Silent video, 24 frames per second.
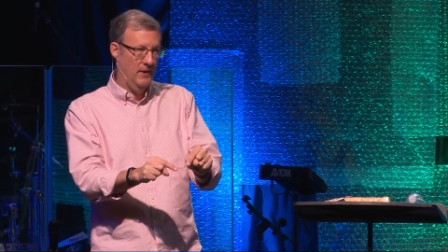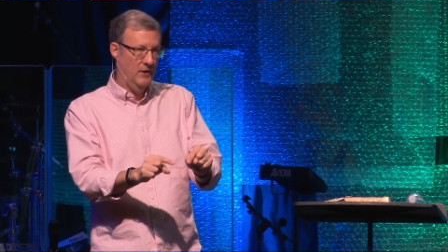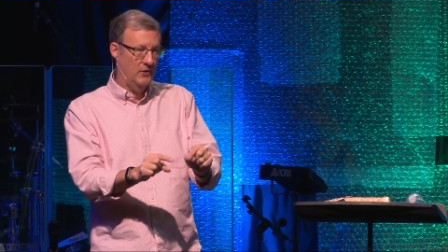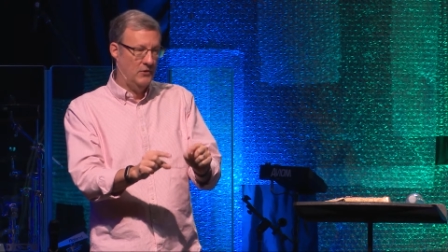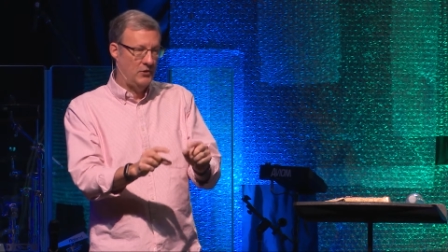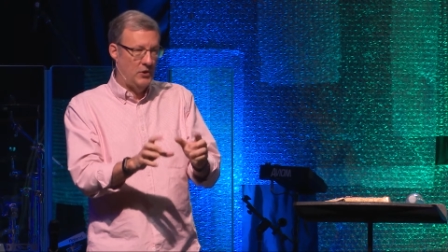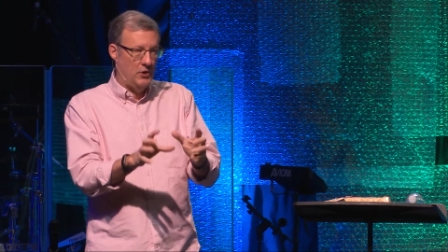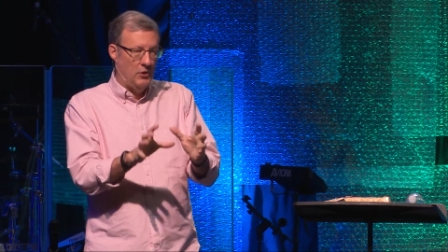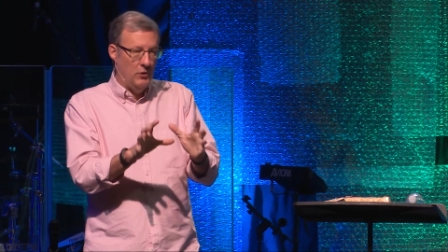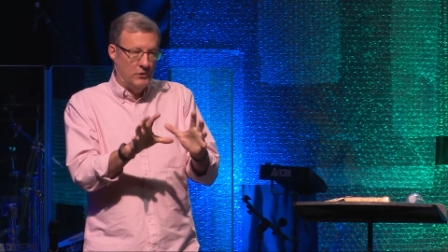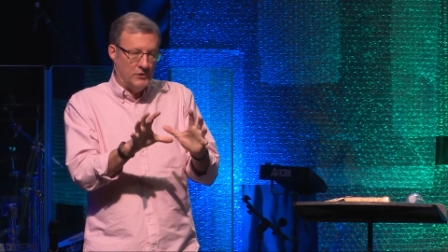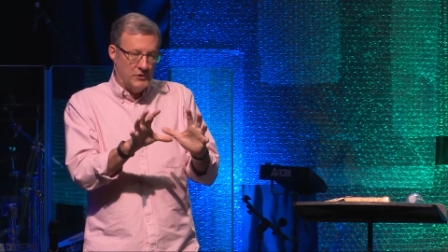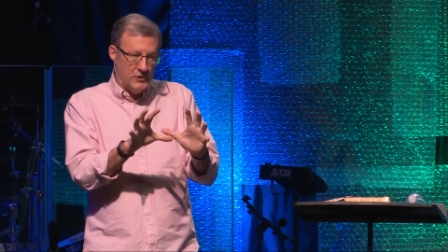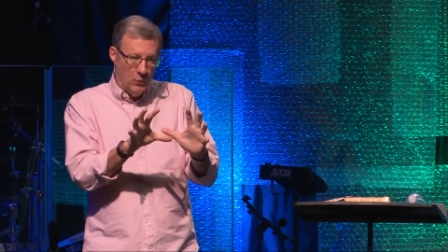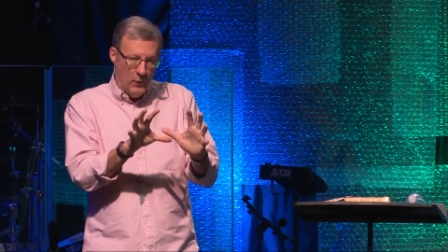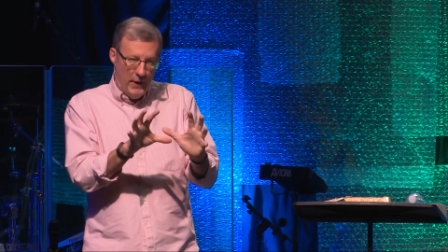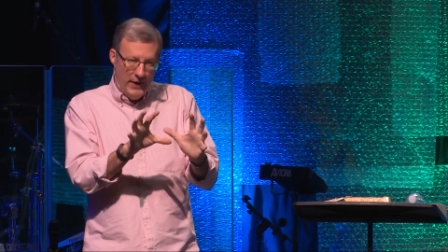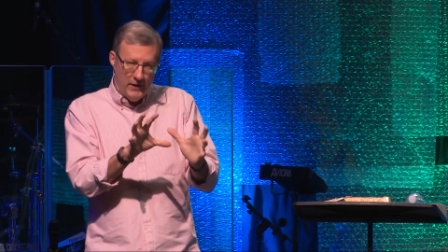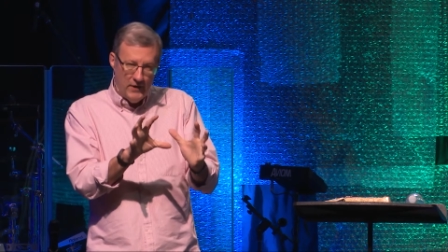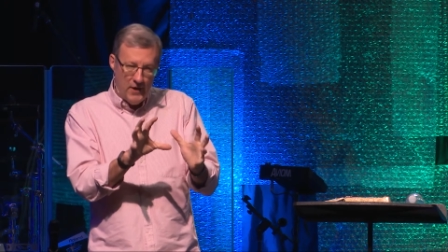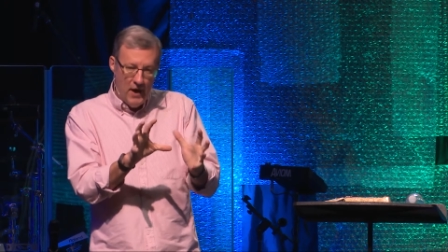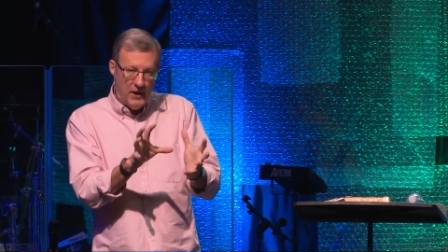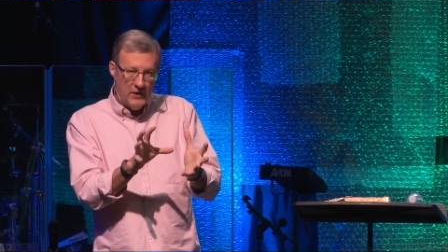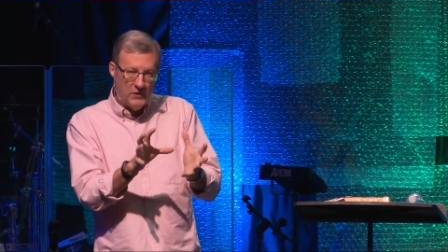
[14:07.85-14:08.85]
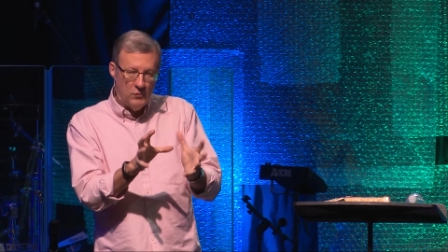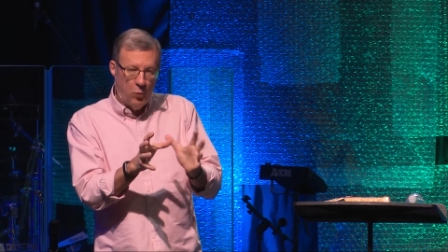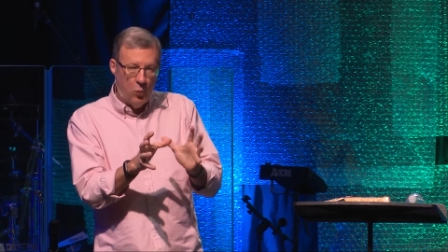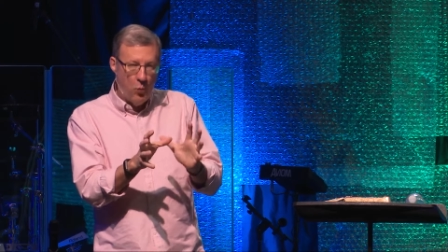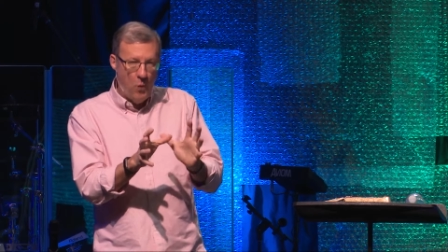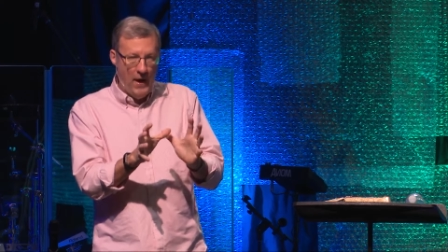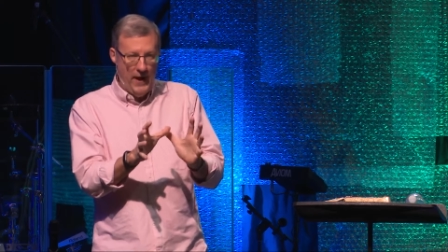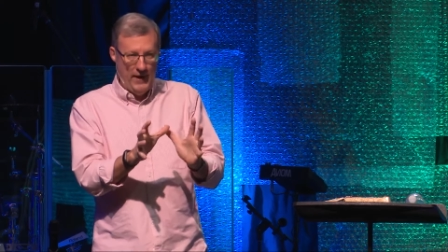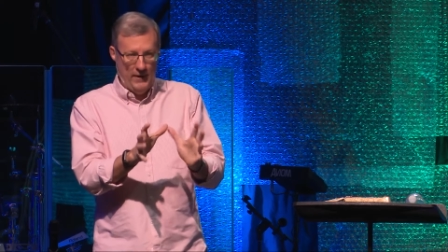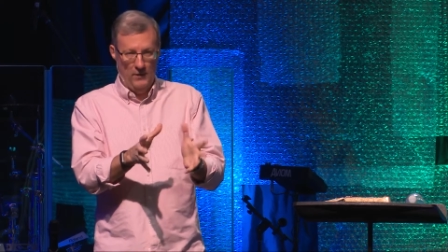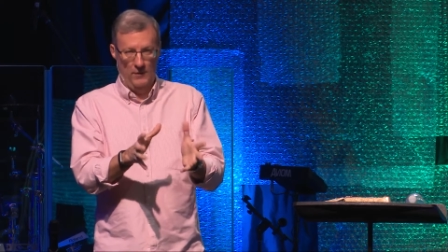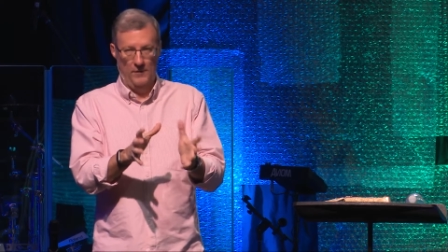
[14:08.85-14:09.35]
to use the way God's
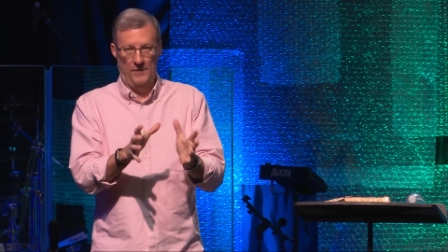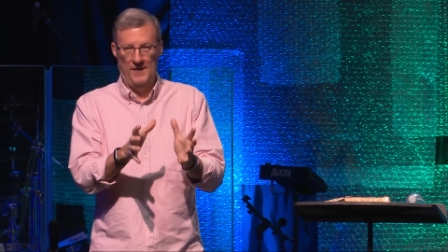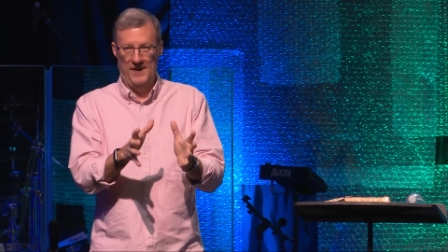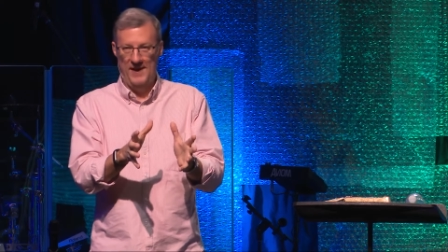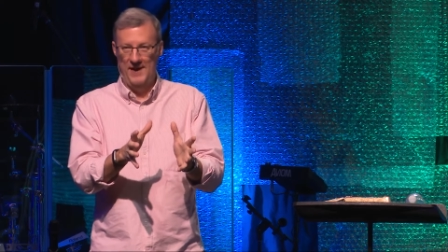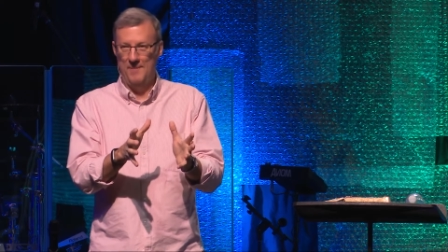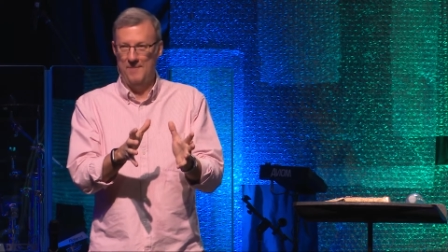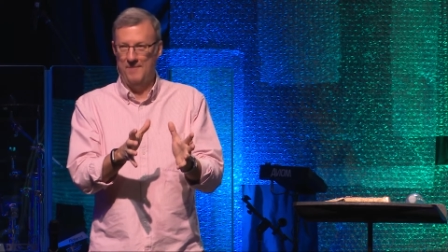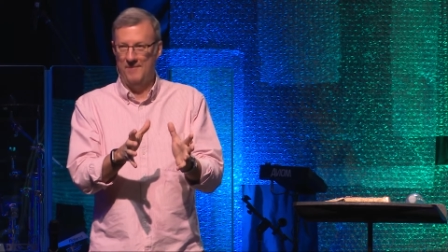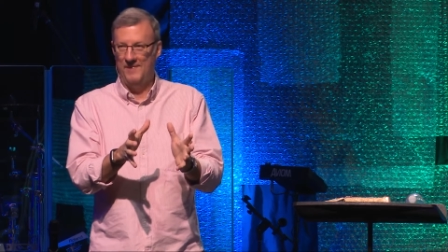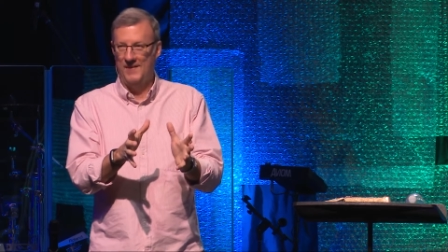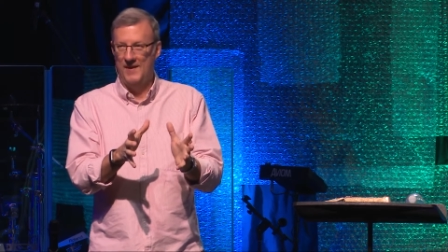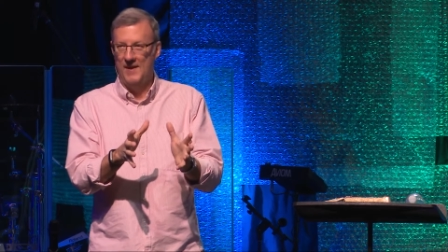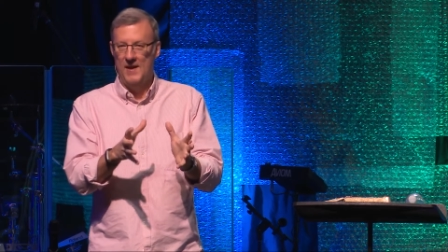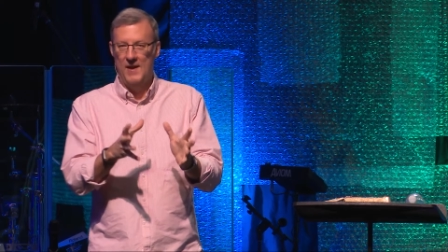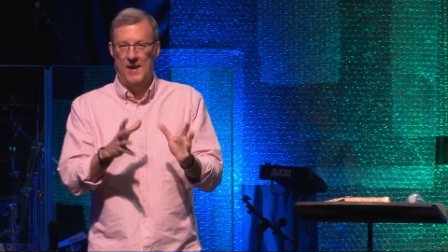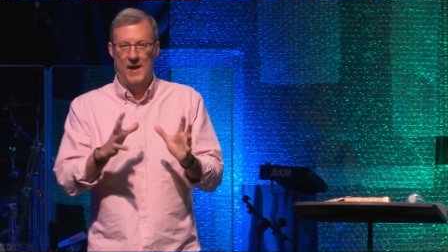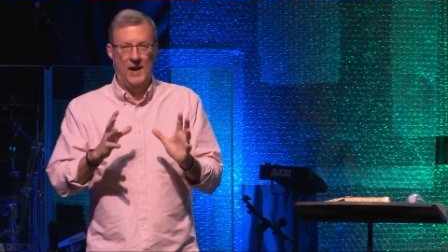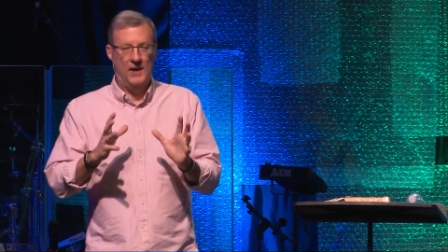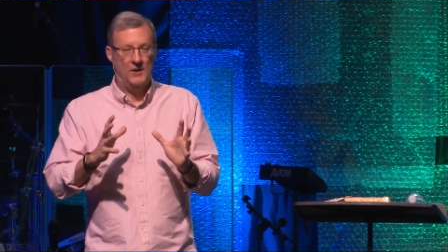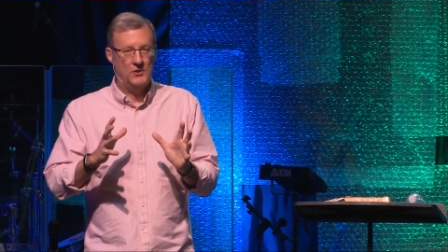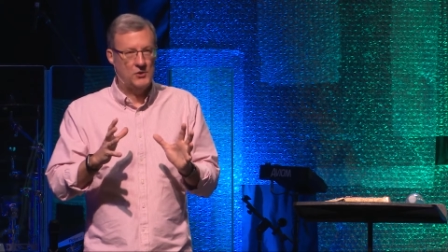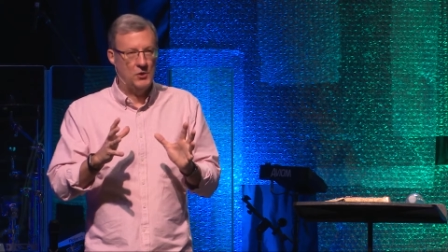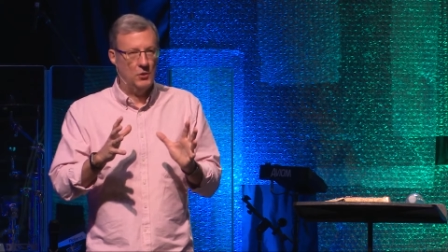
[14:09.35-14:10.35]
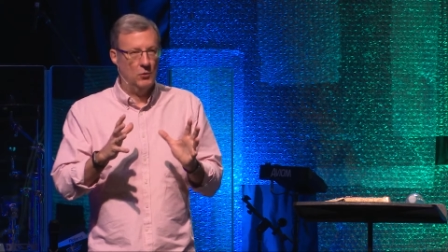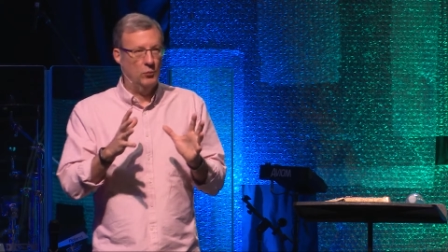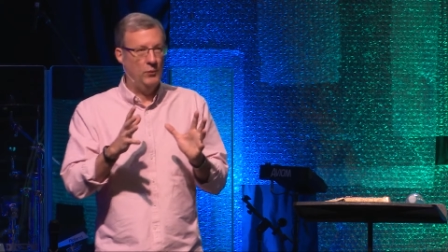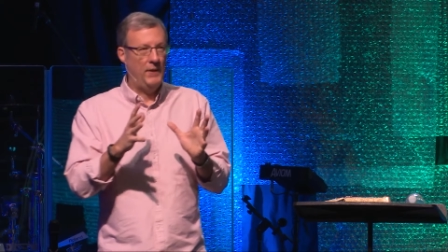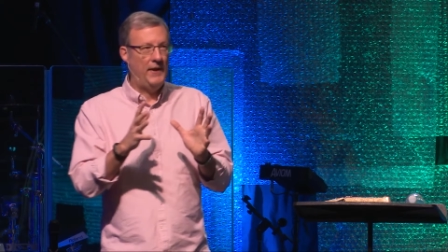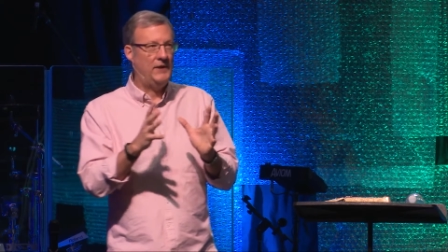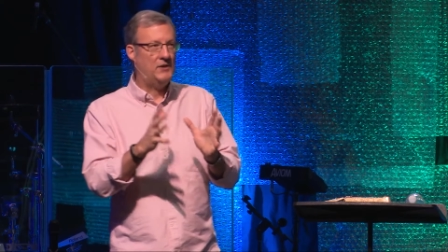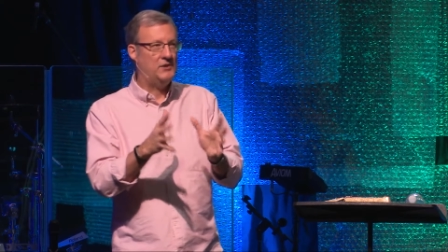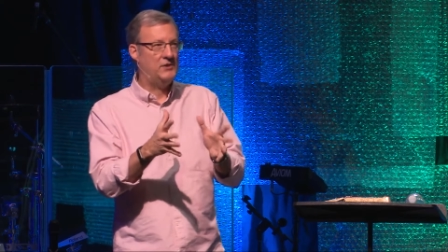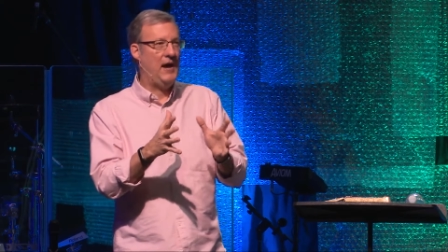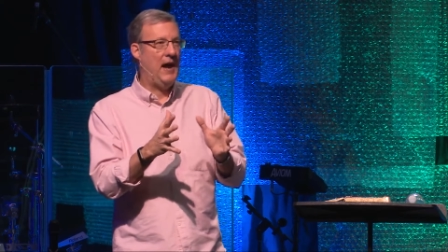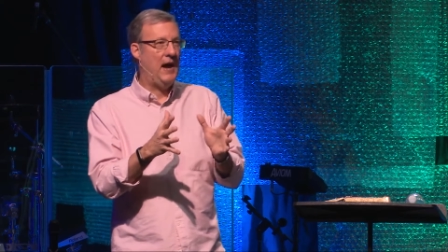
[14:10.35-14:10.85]
wired them, and to
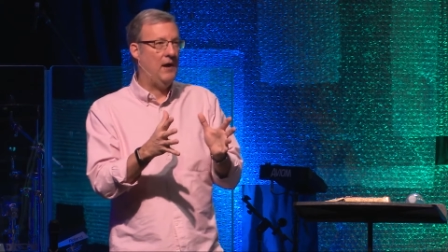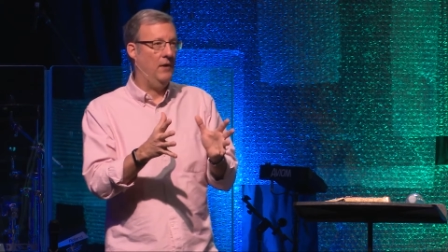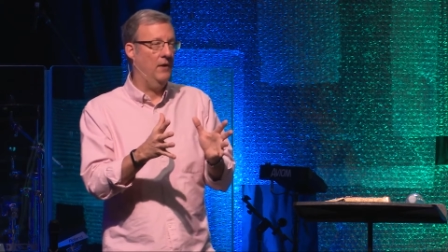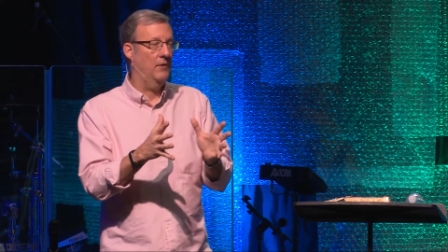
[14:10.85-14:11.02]
reach out.